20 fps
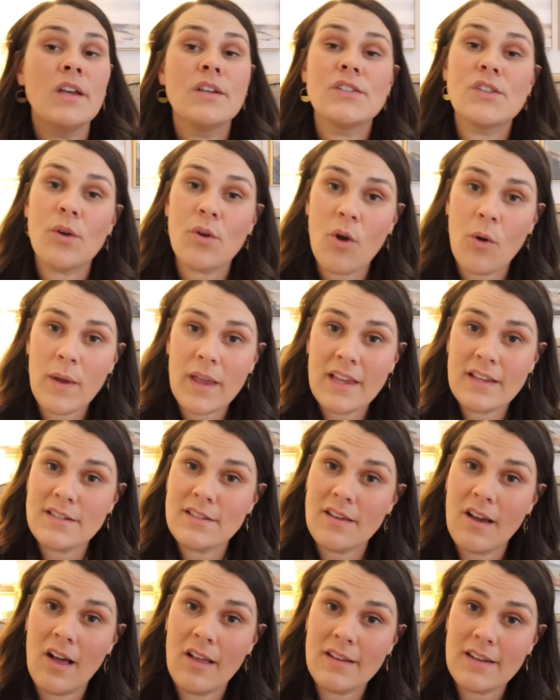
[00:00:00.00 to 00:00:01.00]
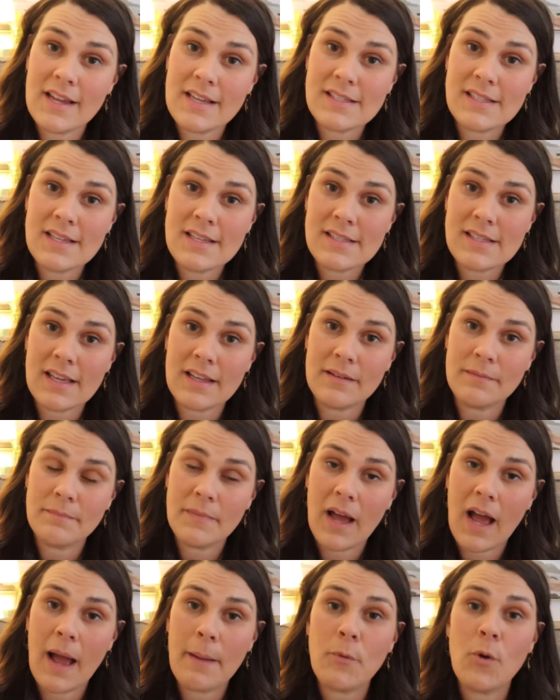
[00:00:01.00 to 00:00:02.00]
So going into the holiday
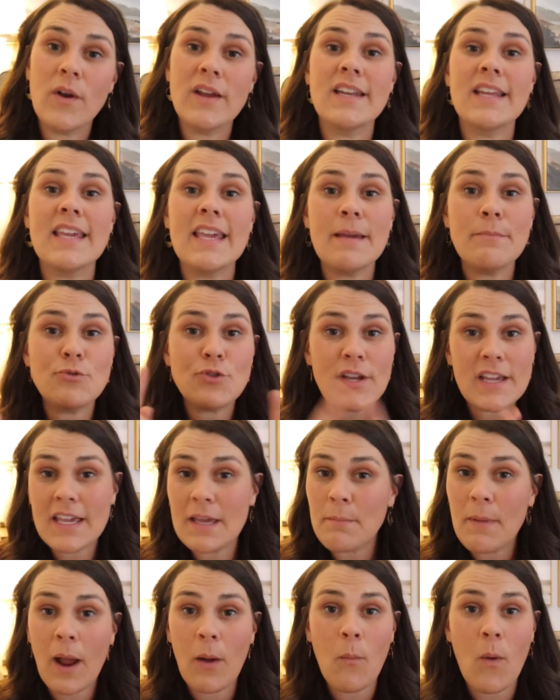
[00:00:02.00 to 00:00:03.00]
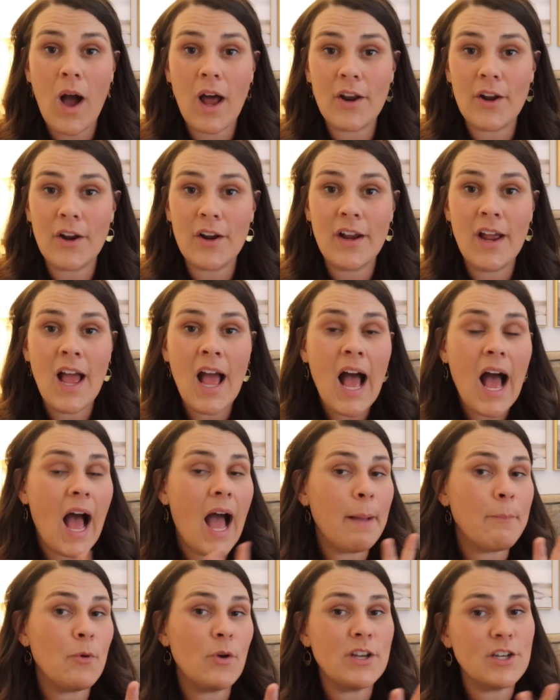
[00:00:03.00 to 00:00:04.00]
season, I'm going to keep drinking my water.
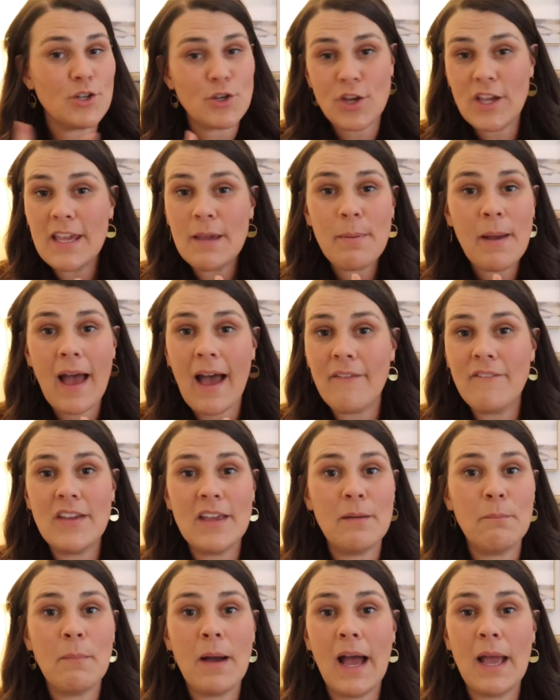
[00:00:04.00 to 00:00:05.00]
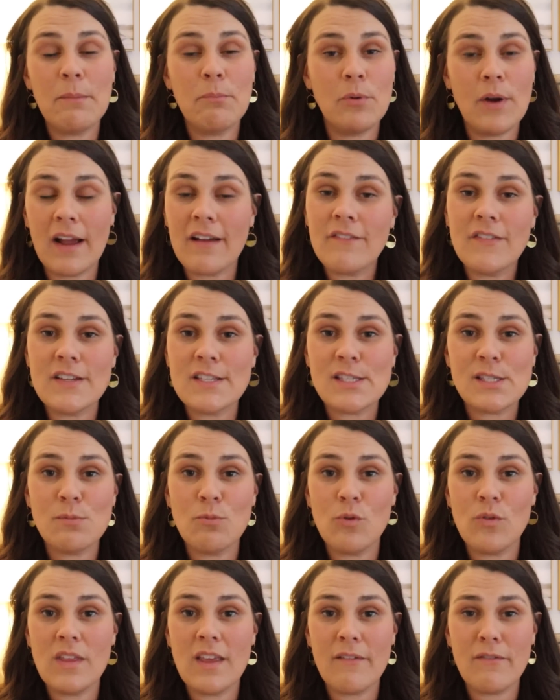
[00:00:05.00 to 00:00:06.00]
I'm going to keep having my breakfast
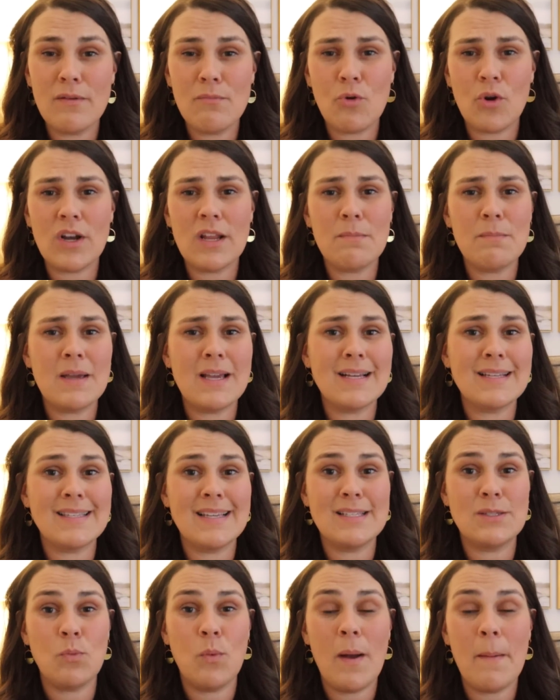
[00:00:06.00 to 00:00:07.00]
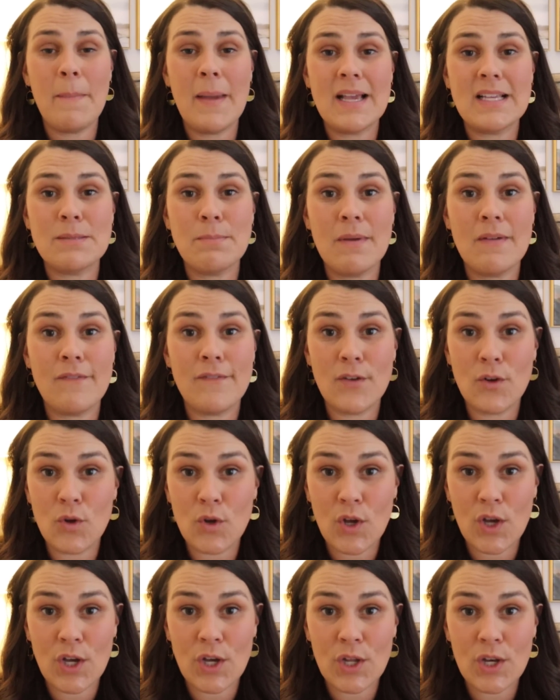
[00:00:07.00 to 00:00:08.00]
smoothie every morning because it's what makes me
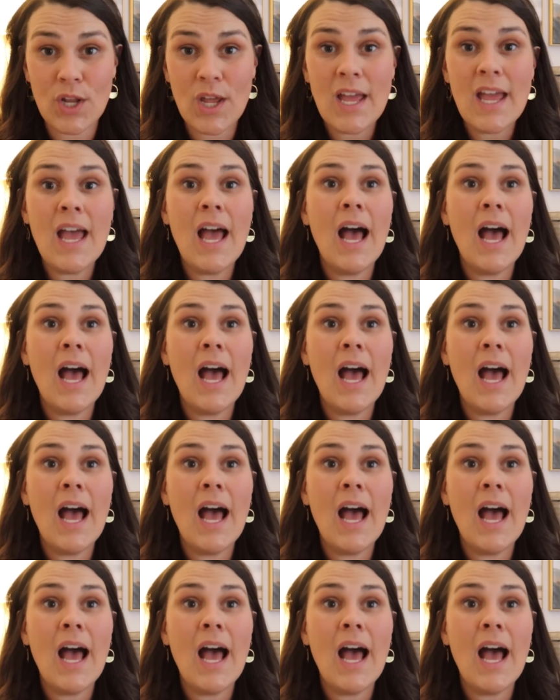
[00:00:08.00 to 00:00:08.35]
feel good.